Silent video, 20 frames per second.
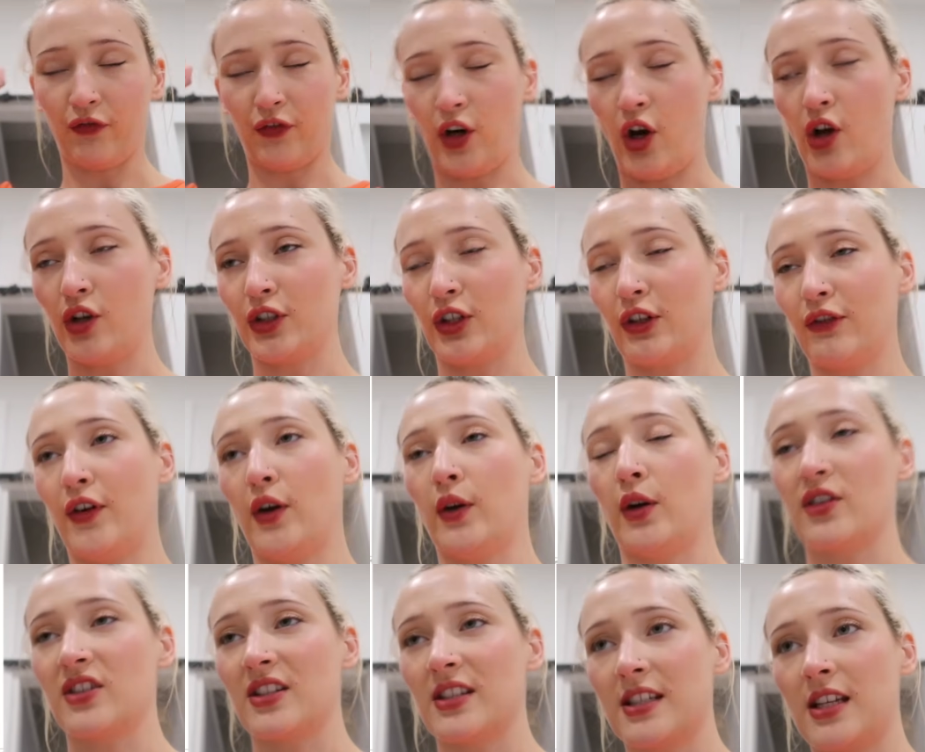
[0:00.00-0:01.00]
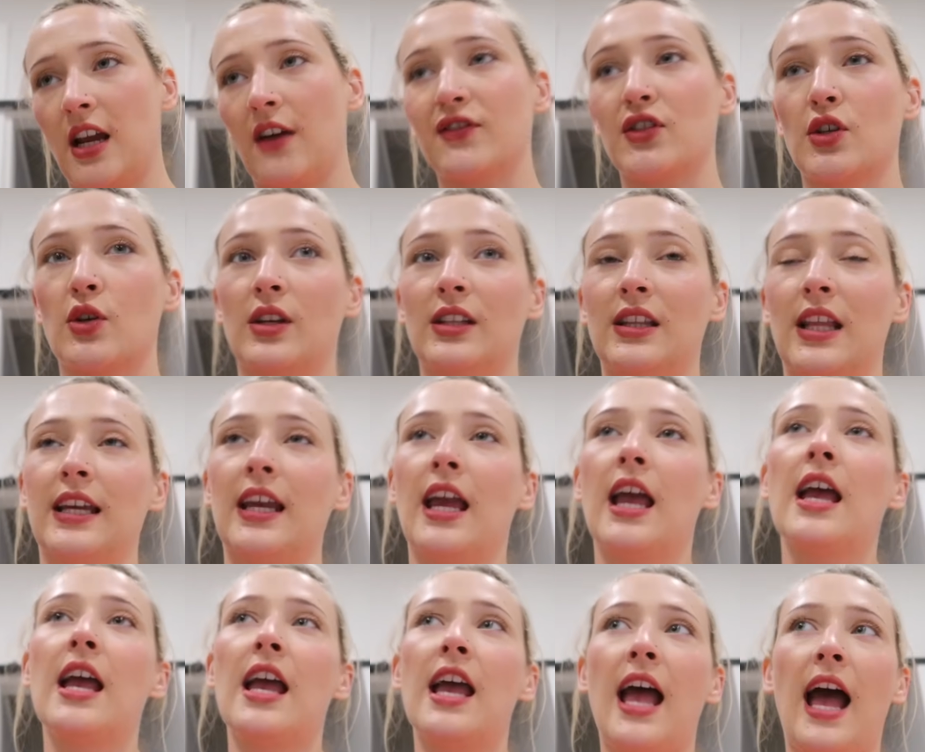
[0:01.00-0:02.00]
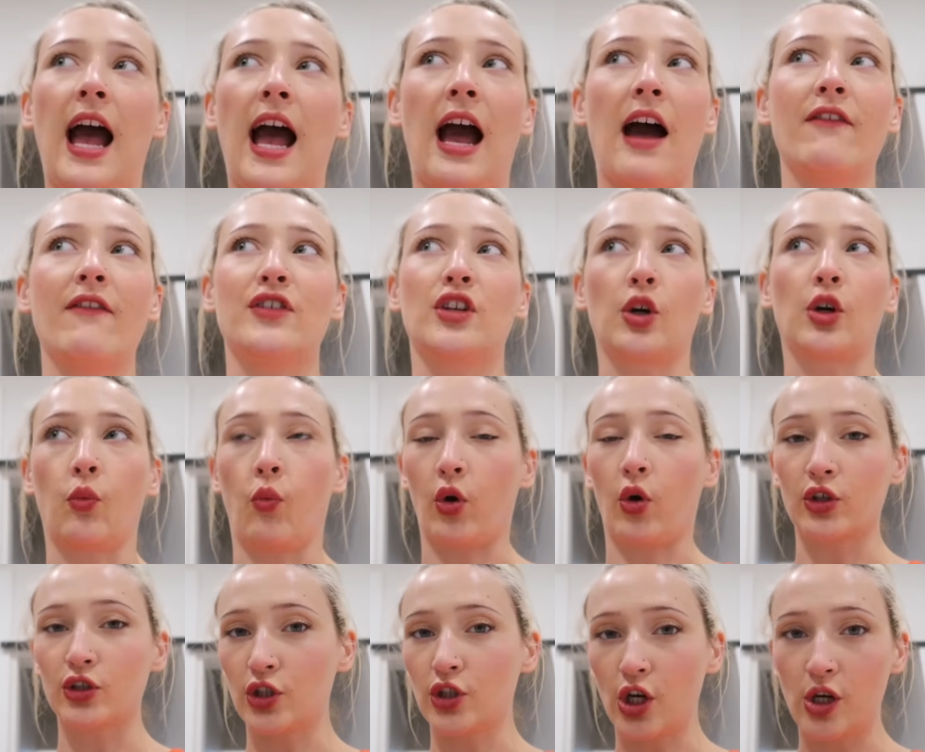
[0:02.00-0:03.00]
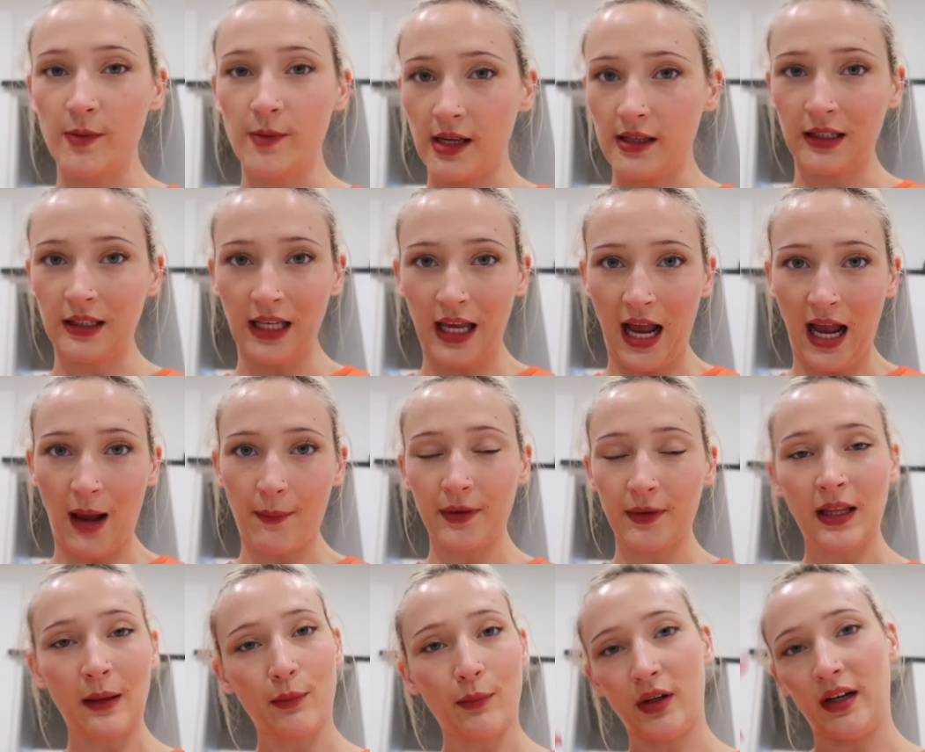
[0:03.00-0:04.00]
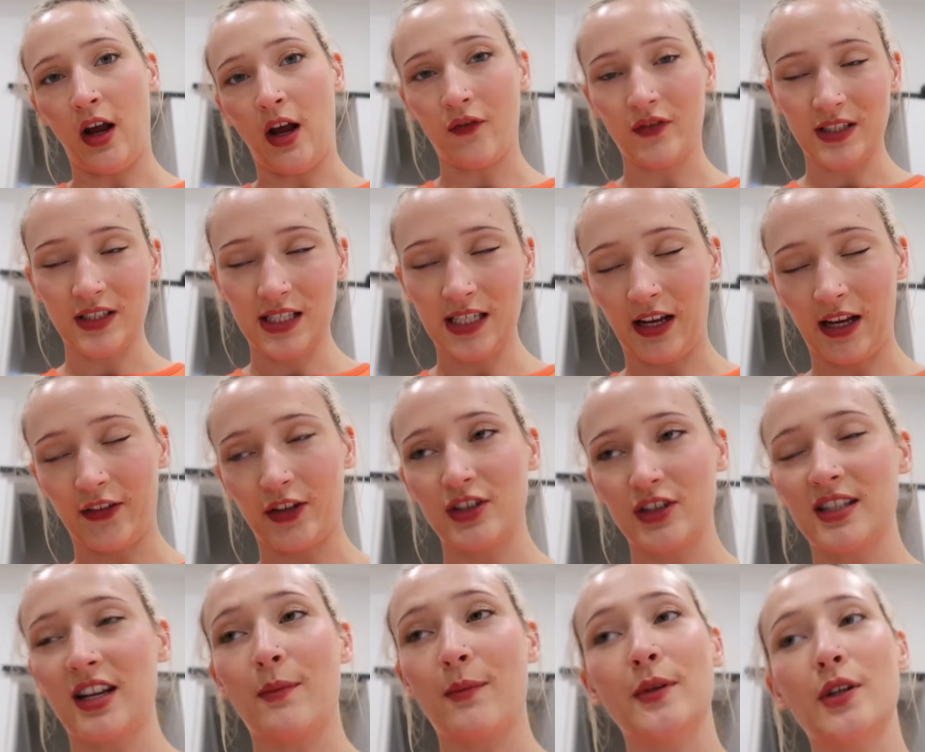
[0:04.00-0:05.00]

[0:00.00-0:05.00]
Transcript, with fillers: for all your photos and stuff. So you can like have your wardrobe in the app and like put outfits together and stuff.